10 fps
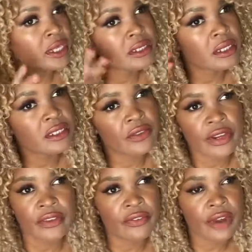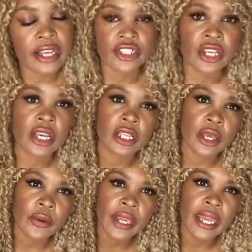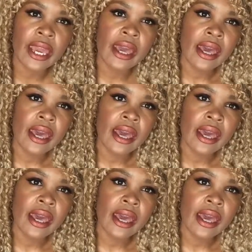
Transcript: It looks very fresh and glowy.